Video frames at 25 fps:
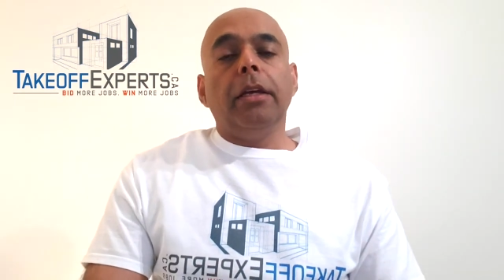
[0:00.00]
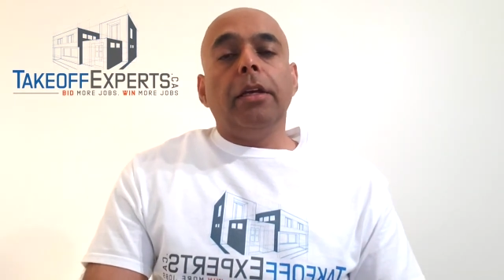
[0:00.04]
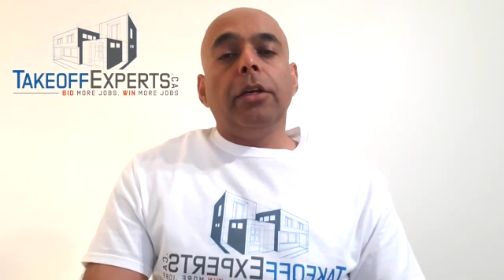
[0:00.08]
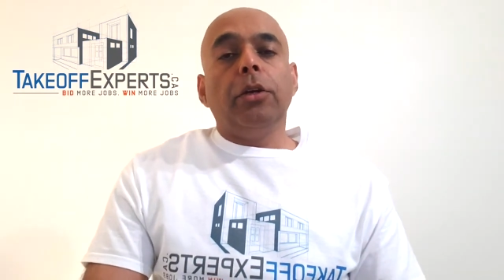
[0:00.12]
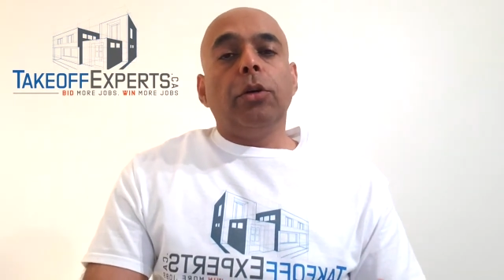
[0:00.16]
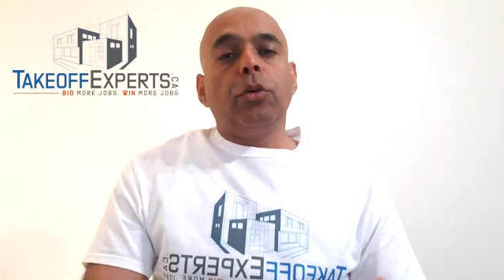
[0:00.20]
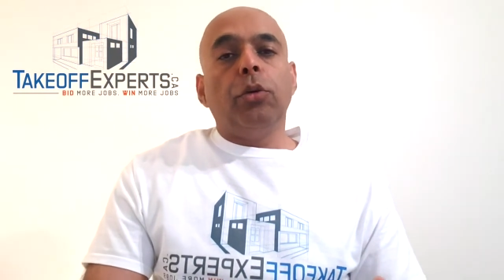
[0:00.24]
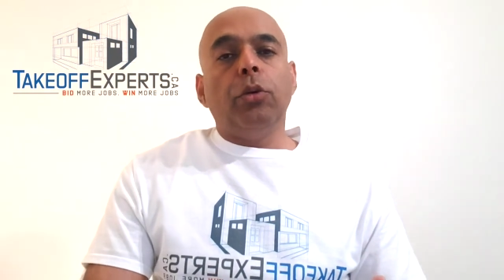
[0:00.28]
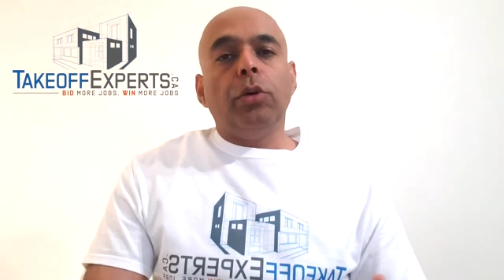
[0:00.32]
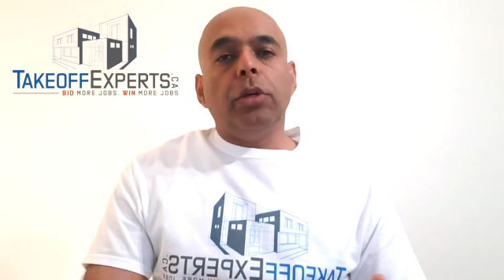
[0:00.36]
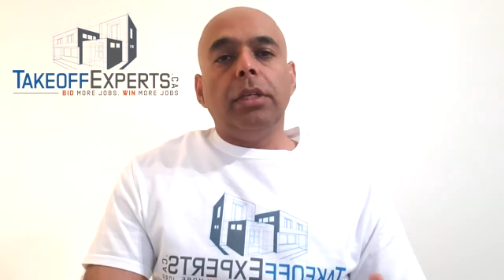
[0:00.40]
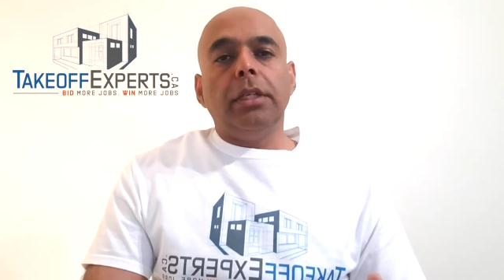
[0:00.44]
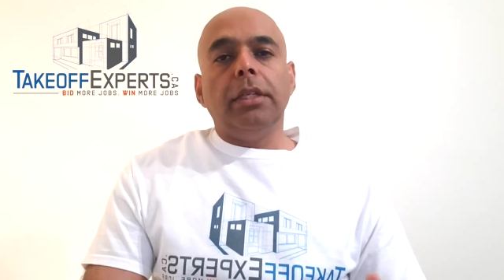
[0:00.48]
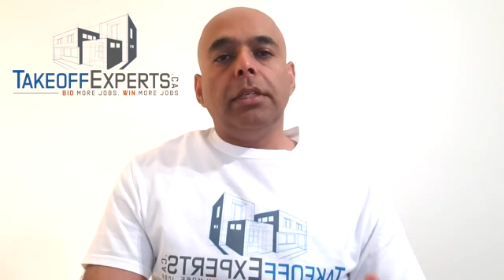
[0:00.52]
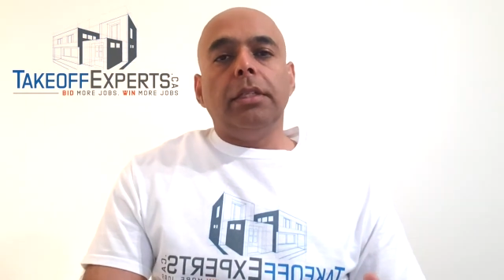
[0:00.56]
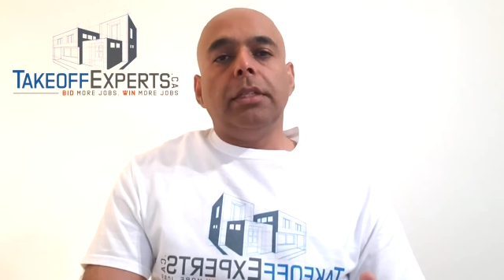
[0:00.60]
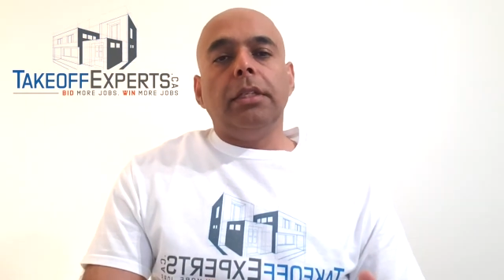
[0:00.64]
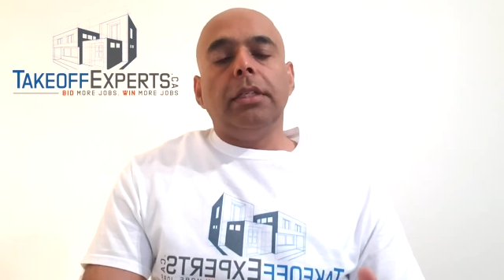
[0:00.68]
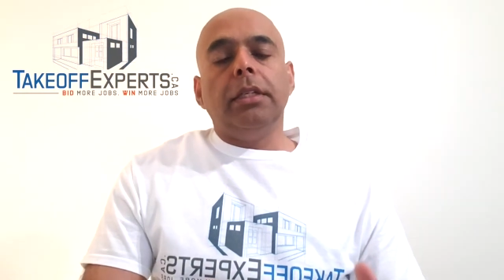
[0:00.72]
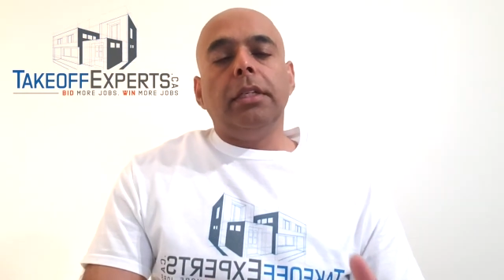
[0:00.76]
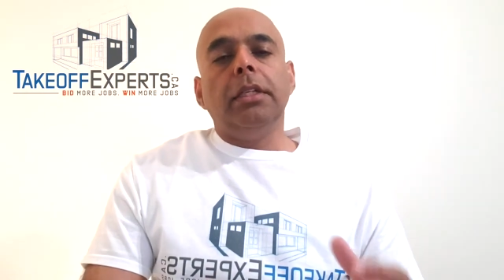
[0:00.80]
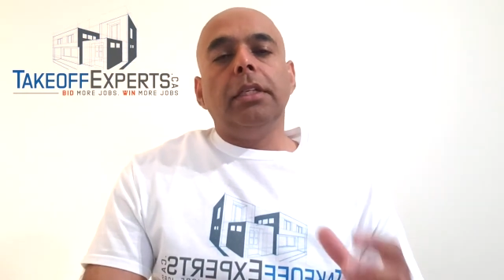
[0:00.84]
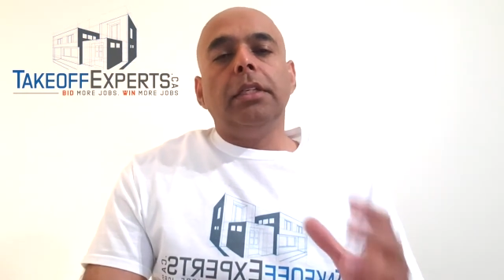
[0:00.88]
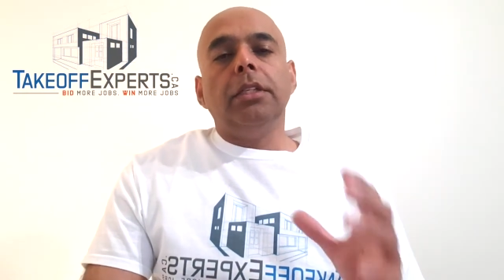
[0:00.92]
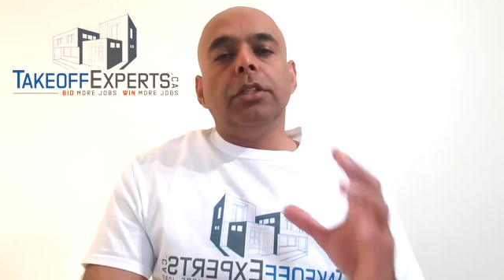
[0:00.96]

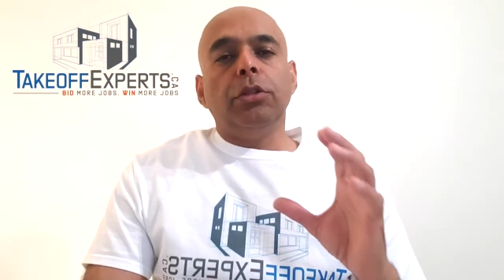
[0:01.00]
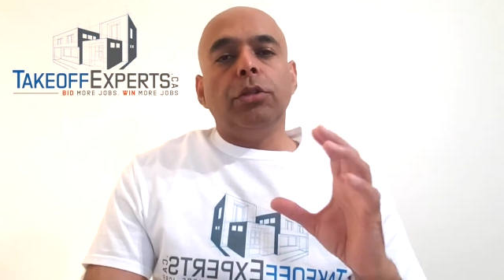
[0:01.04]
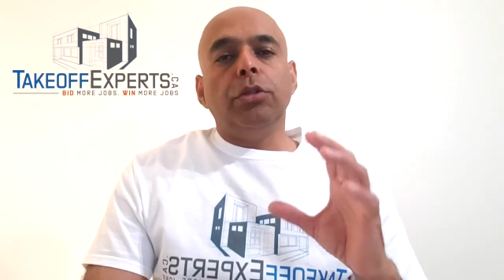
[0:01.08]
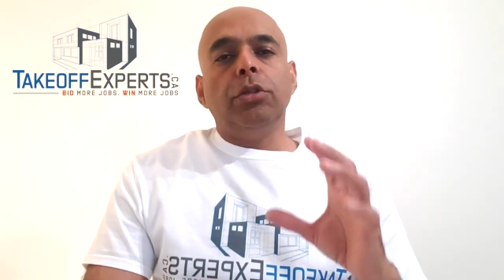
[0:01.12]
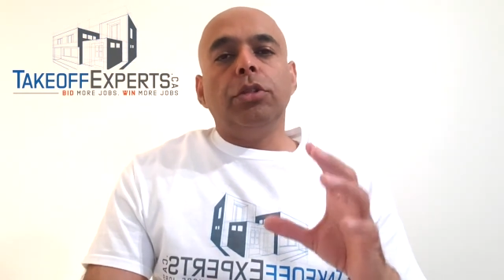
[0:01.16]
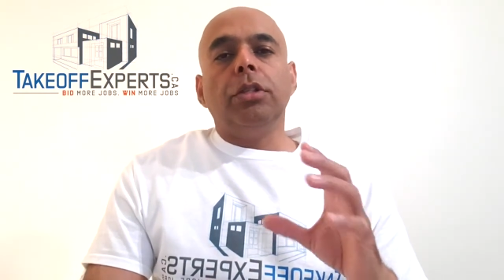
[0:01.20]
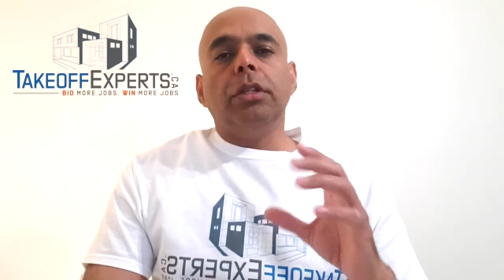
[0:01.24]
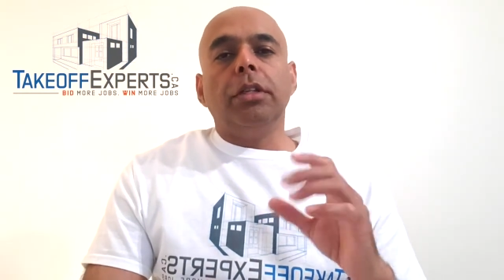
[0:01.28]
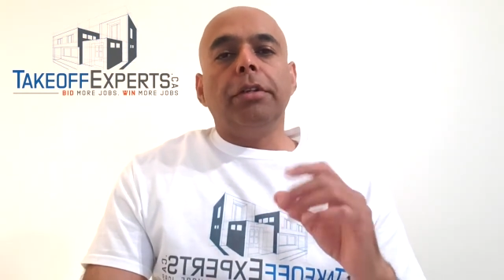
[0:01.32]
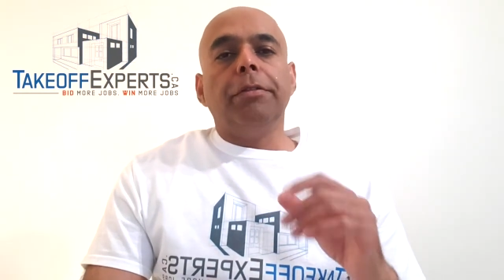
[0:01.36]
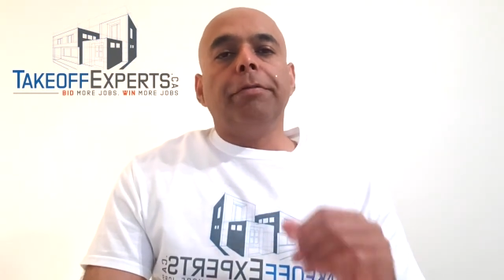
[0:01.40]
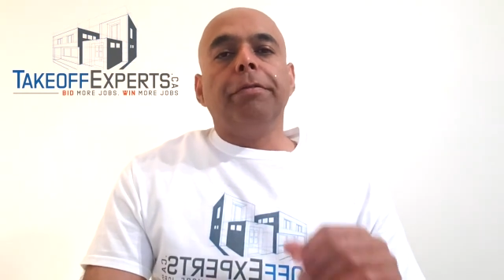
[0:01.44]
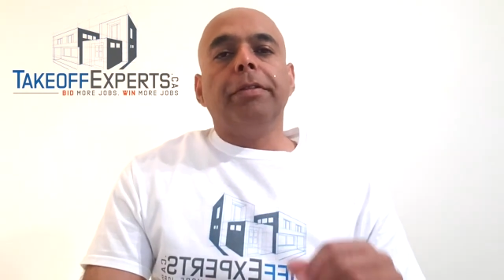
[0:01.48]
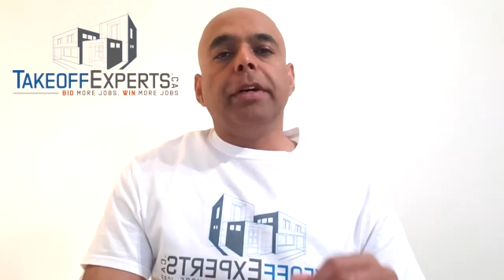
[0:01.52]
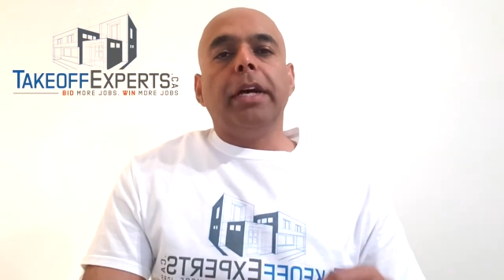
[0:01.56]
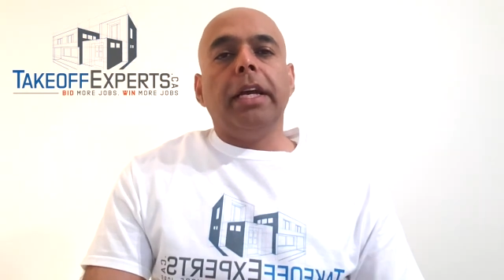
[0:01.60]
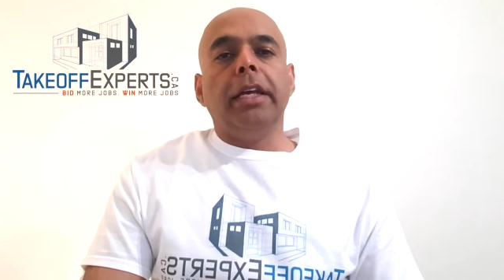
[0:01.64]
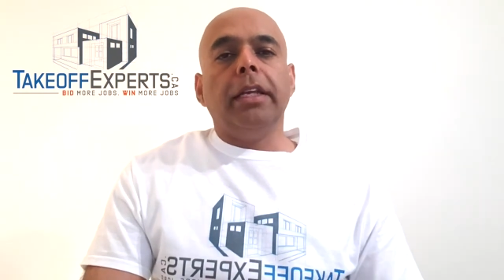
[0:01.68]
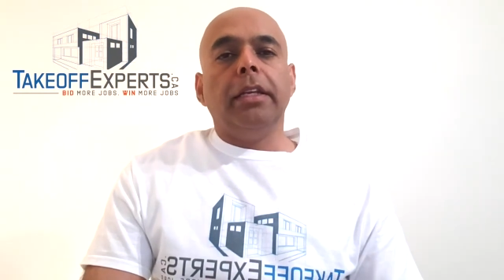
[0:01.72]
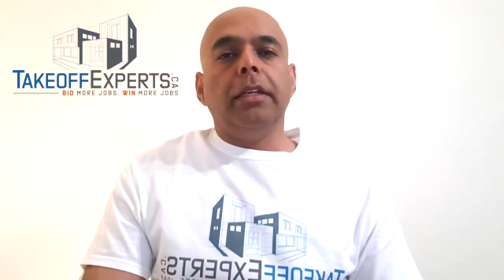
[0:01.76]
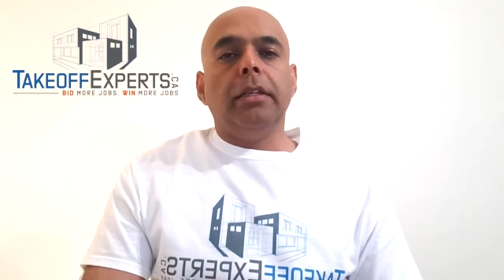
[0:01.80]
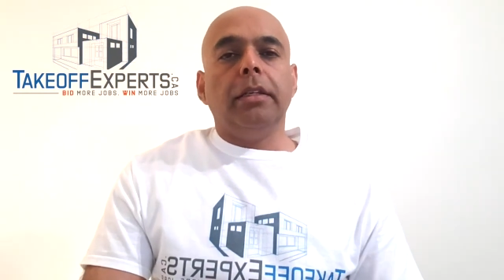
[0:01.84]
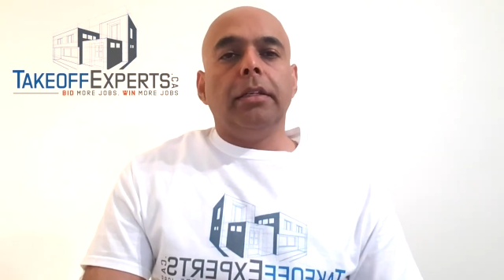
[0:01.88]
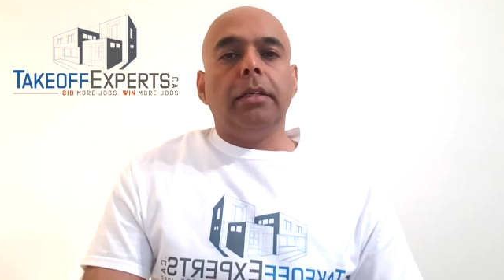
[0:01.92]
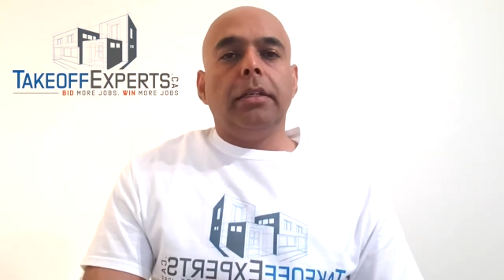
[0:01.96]
quality is usually
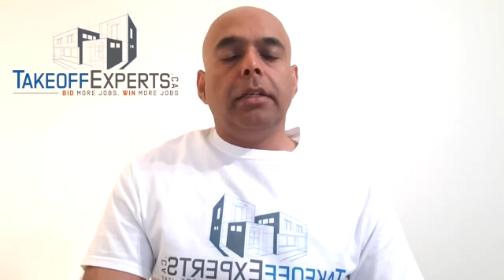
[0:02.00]
fine,